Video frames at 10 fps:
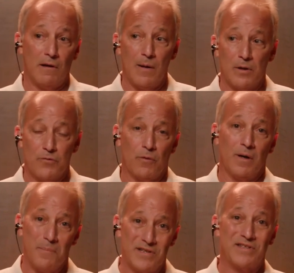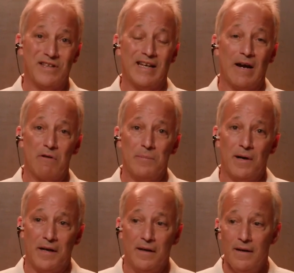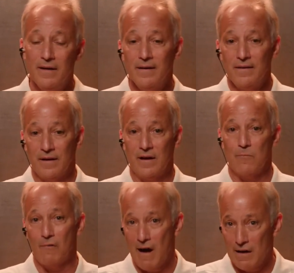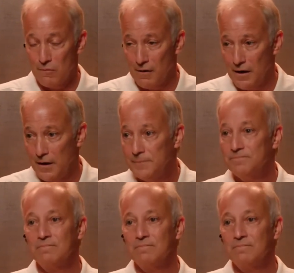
how much we're going to miss seeing everybody, the camaraderie,